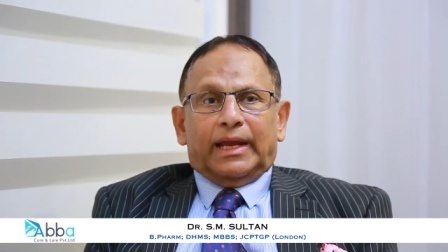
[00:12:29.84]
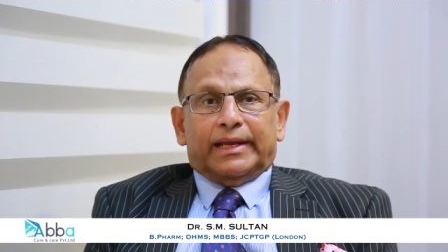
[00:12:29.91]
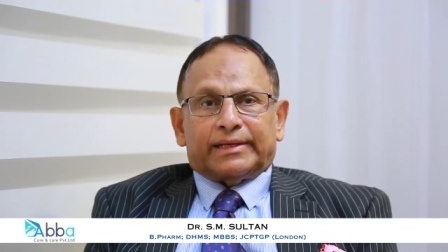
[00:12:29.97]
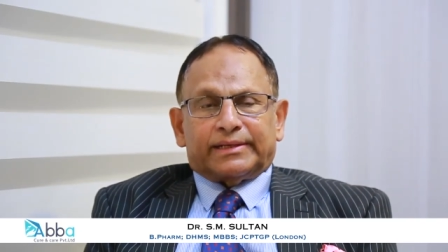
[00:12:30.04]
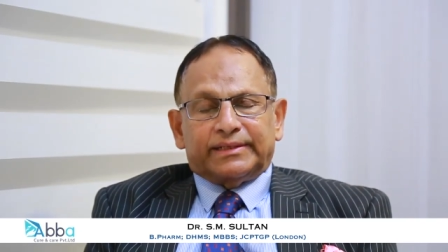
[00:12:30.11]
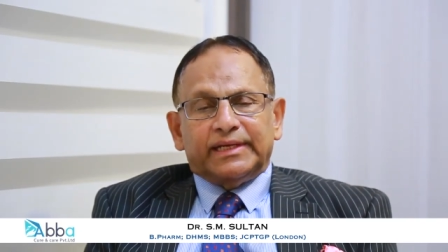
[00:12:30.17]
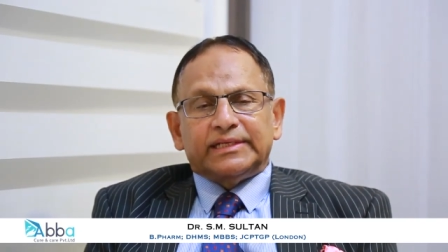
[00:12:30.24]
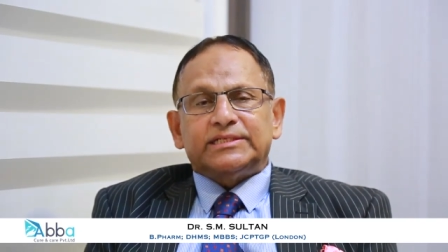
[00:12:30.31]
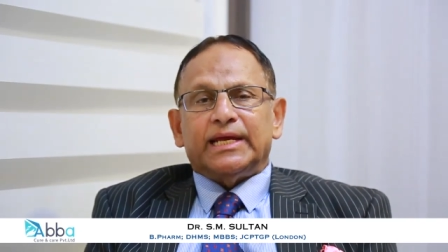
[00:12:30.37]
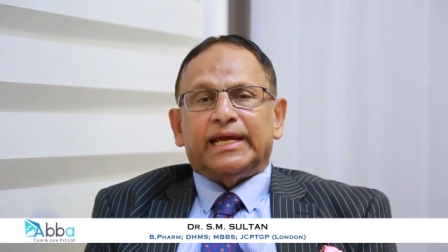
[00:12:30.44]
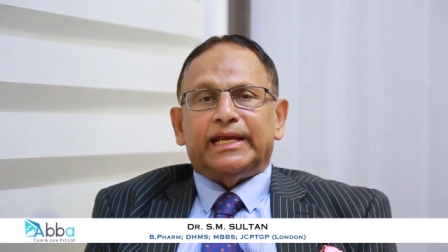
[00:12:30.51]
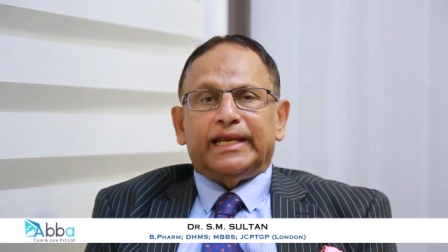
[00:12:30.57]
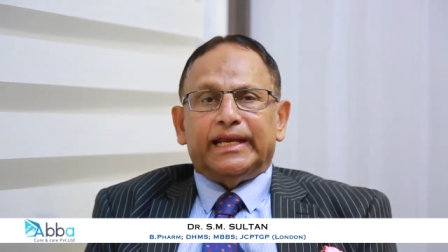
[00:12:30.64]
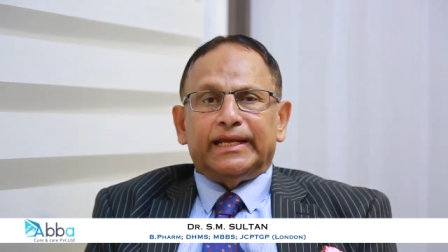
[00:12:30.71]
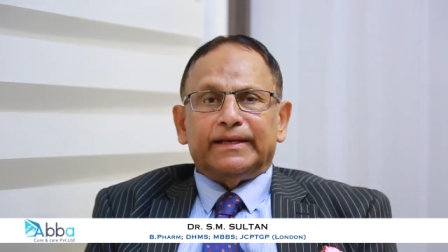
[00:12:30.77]

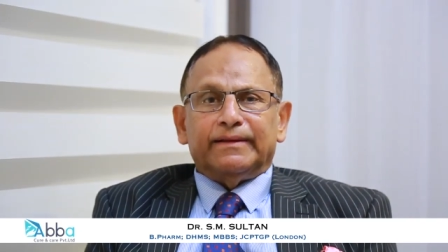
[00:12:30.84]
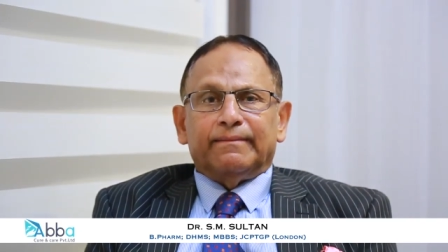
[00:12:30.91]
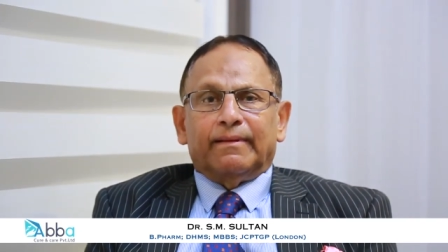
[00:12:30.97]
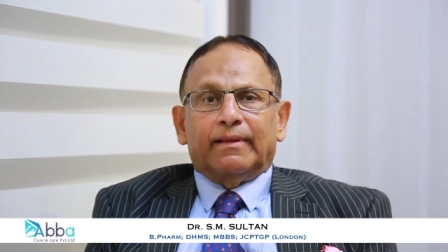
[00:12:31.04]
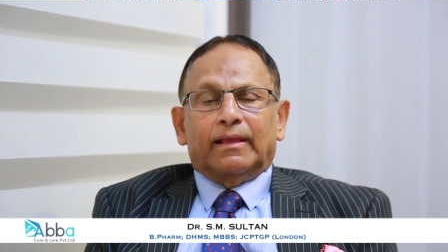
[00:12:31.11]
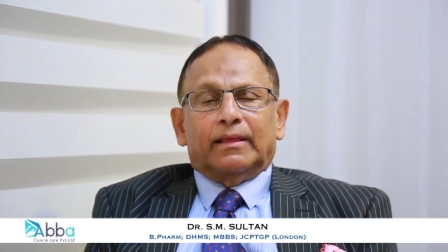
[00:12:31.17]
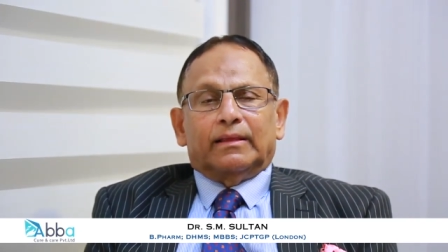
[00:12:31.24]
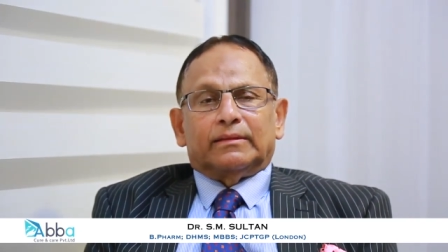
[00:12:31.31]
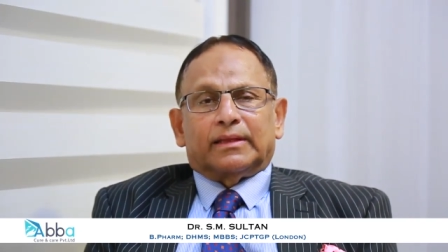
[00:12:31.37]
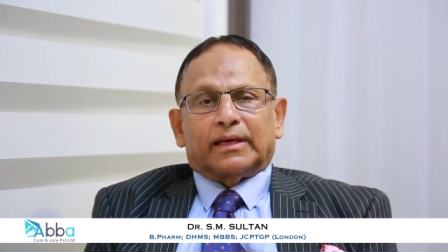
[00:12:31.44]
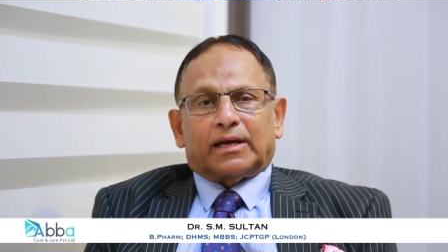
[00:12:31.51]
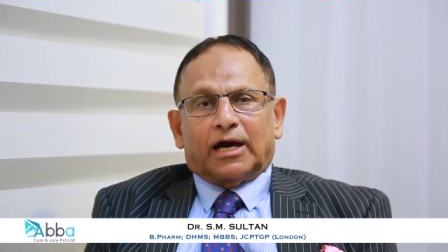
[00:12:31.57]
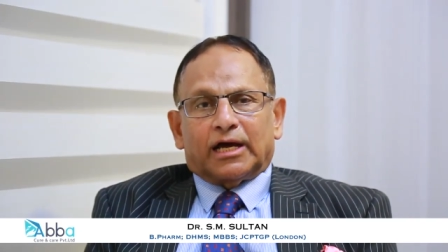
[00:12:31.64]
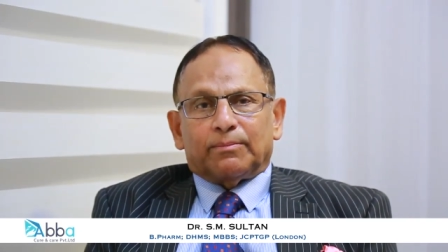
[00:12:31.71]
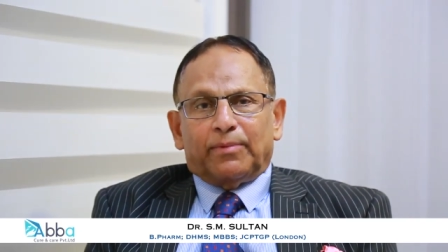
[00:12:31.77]
retaining the
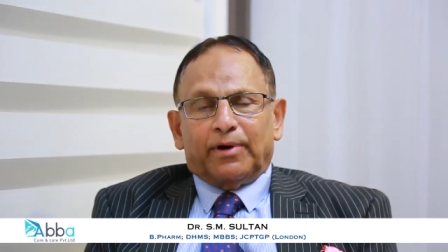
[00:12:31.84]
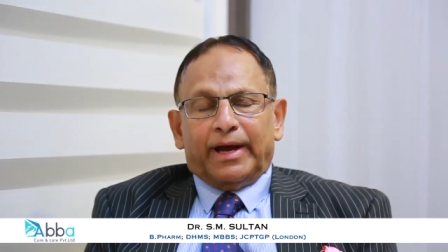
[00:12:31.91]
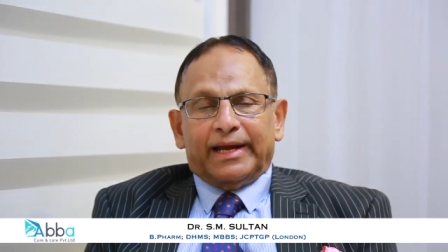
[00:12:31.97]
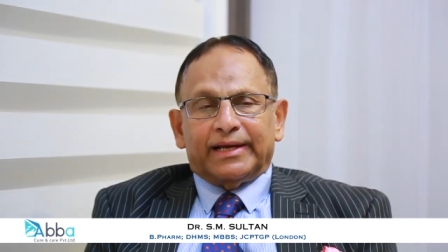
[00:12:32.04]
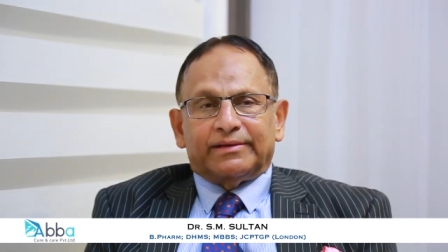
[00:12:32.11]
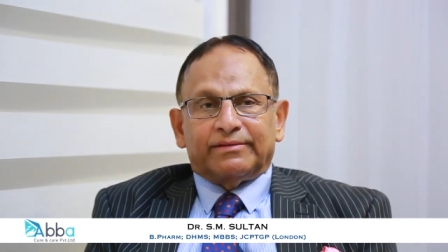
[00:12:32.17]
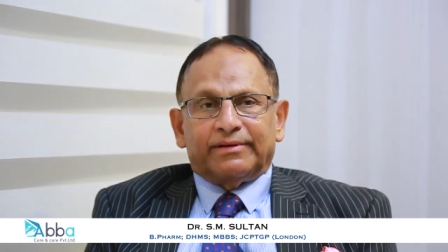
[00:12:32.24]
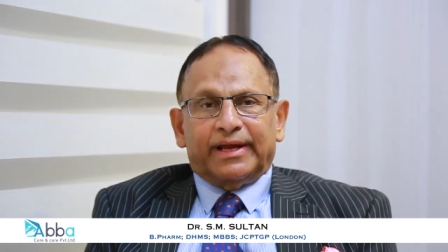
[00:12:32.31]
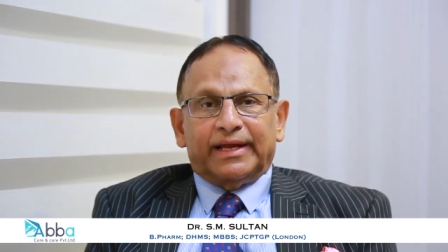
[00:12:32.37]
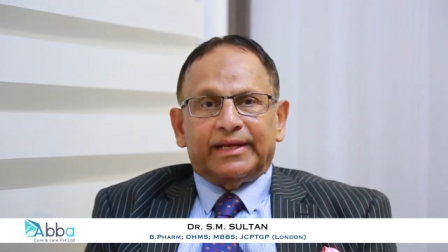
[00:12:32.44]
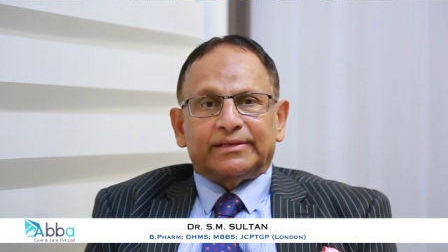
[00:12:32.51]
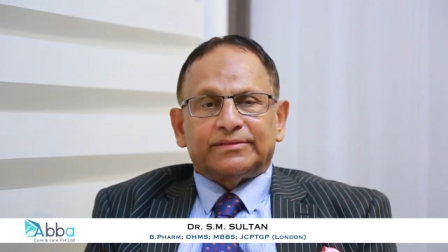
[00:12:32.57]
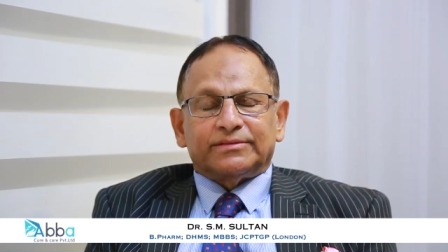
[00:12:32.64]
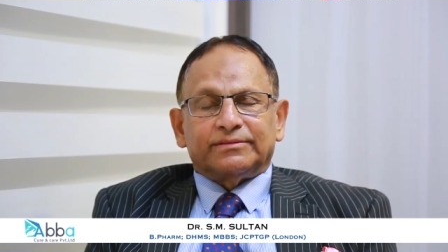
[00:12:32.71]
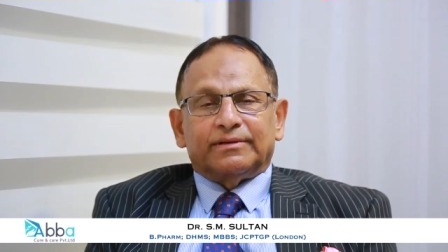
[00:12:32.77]

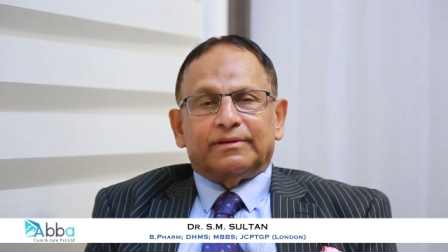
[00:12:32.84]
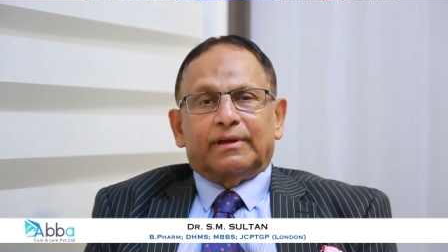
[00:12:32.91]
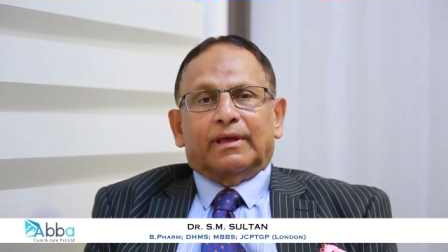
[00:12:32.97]
carbohydrate,